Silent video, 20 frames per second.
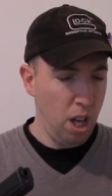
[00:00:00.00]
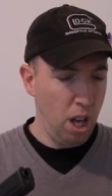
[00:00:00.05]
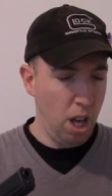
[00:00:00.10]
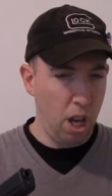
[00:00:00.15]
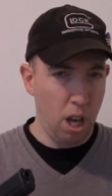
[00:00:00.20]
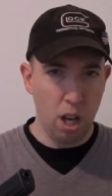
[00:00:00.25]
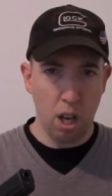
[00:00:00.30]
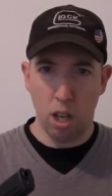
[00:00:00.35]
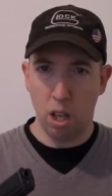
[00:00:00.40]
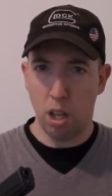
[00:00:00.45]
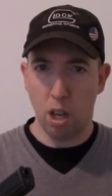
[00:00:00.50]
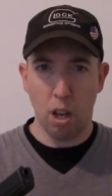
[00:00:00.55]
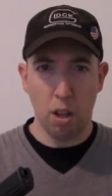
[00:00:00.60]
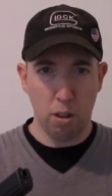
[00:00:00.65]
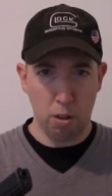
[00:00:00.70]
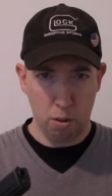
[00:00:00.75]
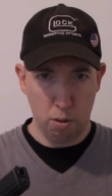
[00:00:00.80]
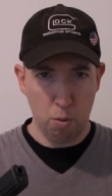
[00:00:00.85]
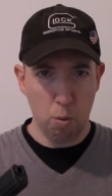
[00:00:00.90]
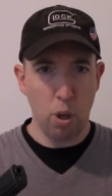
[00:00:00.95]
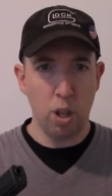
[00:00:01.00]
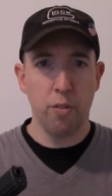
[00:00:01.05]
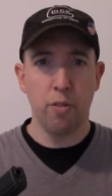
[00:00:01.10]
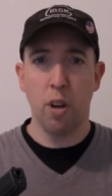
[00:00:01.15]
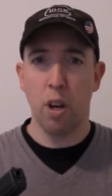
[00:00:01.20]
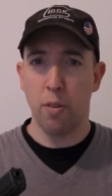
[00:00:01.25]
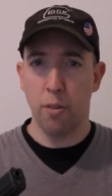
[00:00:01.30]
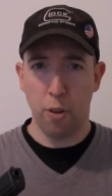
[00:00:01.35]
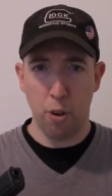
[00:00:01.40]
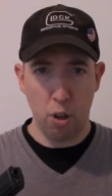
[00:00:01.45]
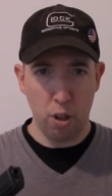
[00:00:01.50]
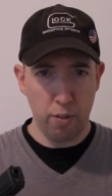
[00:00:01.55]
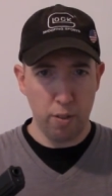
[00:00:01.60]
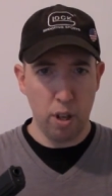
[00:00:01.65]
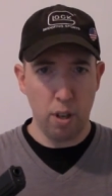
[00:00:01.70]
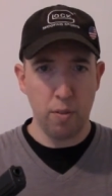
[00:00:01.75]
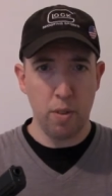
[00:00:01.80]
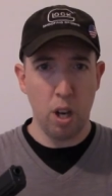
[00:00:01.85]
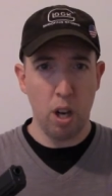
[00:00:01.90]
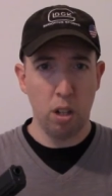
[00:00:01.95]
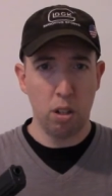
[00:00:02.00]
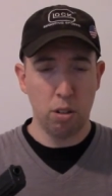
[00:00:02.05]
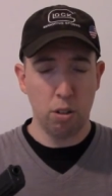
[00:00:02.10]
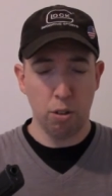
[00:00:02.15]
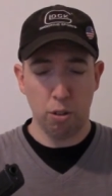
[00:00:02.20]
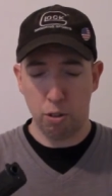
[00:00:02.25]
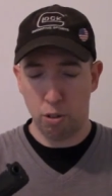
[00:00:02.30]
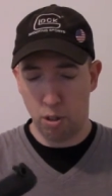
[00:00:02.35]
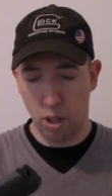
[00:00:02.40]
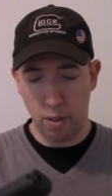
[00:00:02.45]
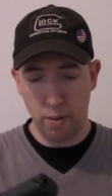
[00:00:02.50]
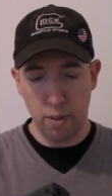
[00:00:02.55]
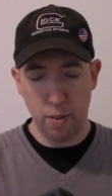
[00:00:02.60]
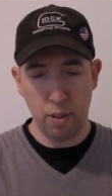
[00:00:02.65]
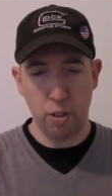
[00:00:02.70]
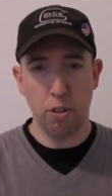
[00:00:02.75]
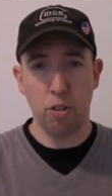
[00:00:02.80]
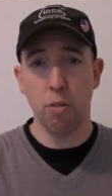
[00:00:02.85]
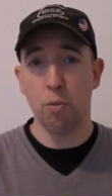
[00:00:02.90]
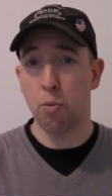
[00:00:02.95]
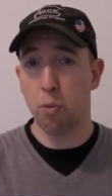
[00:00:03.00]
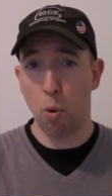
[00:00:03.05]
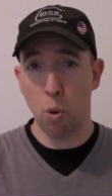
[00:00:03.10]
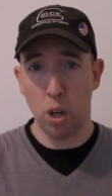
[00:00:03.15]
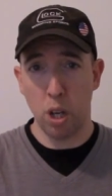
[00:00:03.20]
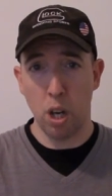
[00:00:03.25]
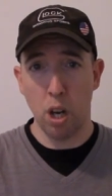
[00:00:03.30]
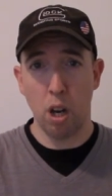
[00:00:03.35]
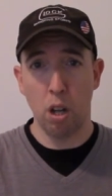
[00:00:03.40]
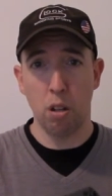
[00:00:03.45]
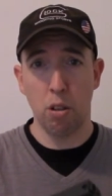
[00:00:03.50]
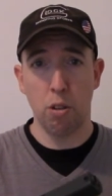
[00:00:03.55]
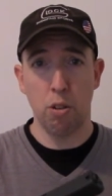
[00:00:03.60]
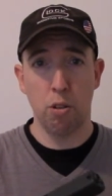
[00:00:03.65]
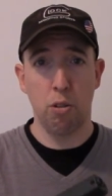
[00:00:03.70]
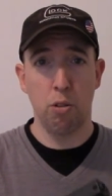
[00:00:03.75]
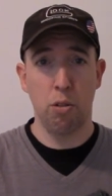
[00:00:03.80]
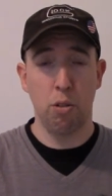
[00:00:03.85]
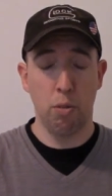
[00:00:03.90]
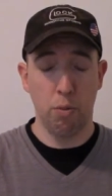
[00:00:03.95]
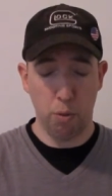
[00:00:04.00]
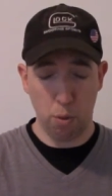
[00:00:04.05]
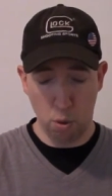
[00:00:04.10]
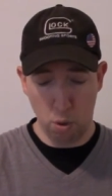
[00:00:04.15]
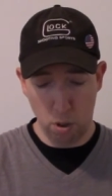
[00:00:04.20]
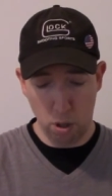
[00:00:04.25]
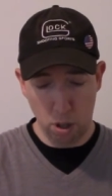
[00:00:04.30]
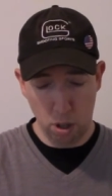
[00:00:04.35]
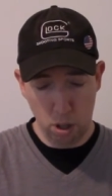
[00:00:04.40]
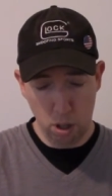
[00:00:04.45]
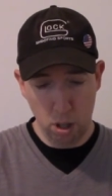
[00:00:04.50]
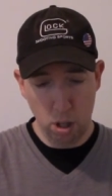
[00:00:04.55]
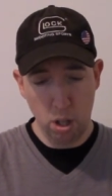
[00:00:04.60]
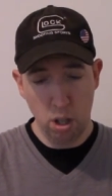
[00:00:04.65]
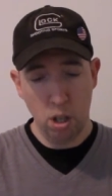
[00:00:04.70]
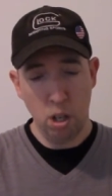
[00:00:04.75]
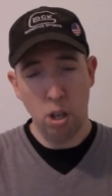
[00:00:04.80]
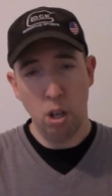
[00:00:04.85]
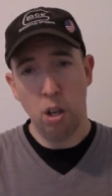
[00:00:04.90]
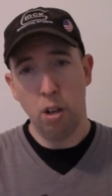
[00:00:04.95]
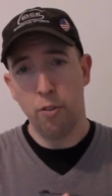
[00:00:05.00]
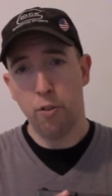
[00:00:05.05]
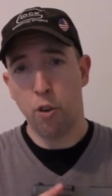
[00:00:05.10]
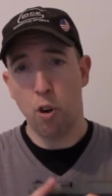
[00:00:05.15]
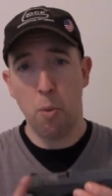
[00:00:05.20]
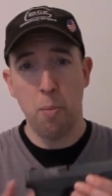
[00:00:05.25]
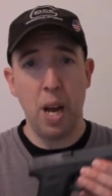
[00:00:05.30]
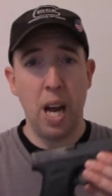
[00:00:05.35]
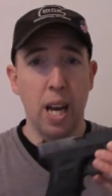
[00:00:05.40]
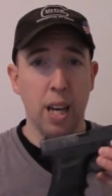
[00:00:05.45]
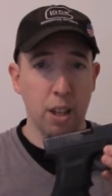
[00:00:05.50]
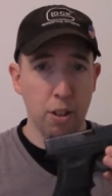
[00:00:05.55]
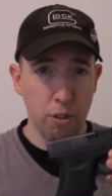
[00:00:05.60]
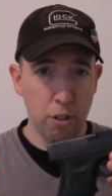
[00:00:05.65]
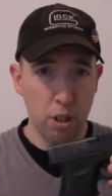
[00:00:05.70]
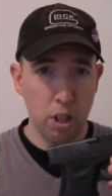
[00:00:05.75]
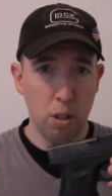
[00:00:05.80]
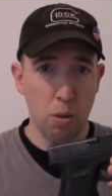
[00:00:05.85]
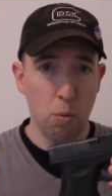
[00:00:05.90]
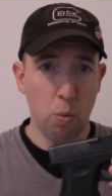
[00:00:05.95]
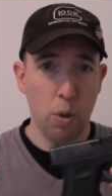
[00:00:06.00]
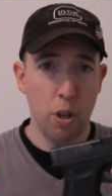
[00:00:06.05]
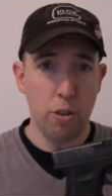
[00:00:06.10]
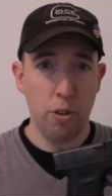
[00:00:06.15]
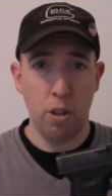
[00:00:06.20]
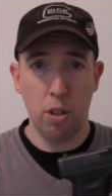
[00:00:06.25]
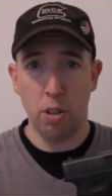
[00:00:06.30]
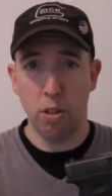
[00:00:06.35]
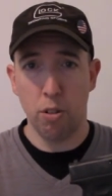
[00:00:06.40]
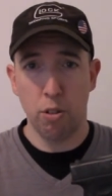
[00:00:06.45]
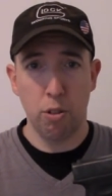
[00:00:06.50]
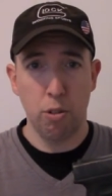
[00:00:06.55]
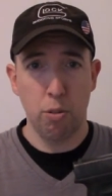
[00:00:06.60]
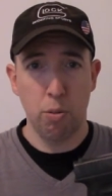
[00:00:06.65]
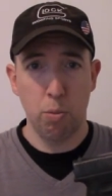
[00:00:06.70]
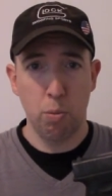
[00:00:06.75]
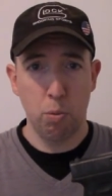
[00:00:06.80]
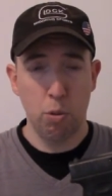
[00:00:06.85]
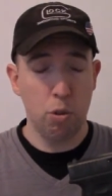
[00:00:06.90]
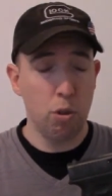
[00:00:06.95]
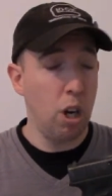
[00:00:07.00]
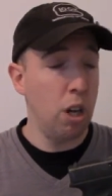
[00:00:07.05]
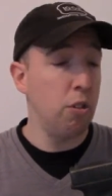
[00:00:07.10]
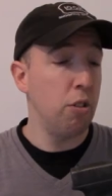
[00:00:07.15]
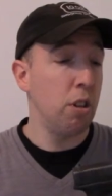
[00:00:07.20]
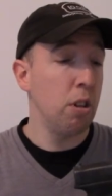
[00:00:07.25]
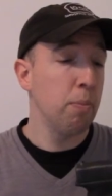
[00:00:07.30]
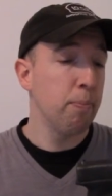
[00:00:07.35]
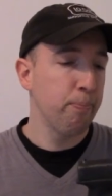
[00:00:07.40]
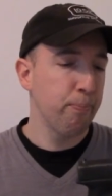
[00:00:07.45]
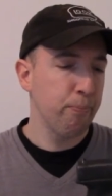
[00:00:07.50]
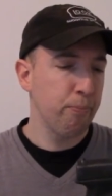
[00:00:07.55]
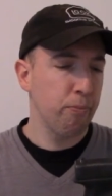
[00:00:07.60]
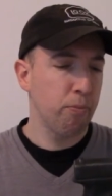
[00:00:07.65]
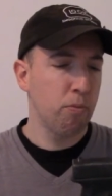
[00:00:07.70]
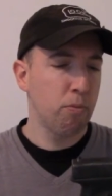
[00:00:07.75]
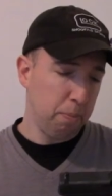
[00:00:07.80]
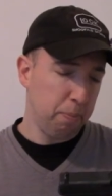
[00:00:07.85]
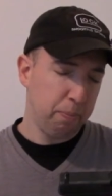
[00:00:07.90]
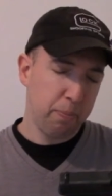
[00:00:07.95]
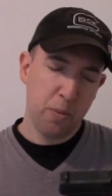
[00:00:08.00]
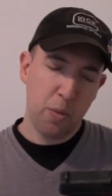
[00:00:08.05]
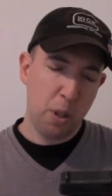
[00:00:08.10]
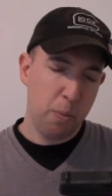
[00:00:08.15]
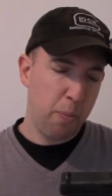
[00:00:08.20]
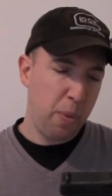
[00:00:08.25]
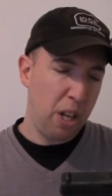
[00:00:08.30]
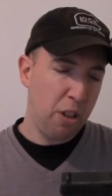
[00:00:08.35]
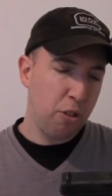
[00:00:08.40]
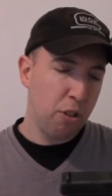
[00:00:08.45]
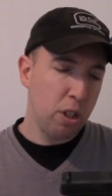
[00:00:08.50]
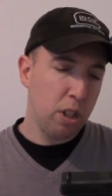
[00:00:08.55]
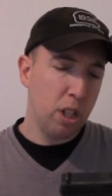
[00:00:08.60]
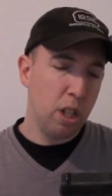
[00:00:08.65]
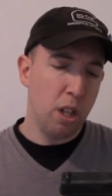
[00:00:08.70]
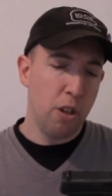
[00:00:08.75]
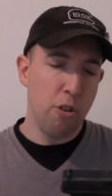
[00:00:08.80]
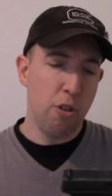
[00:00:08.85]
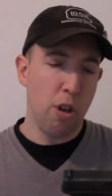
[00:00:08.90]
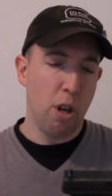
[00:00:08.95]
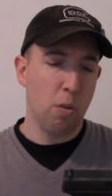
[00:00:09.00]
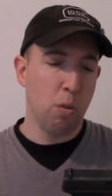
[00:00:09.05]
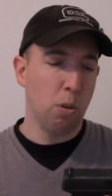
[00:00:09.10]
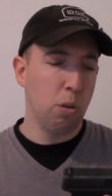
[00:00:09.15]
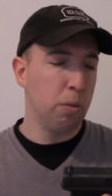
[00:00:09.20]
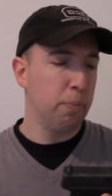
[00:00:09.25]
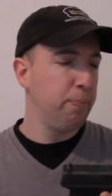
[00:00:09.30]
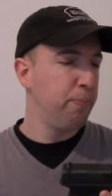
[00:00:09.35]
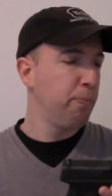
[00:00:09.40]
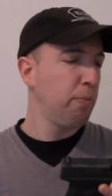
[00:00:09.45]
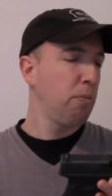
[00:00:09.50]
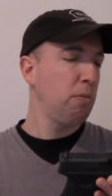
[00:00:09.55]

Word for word: and yeah 25 35 dollars I've even seen 40 dollars for for a magazine which is crazy but basically in general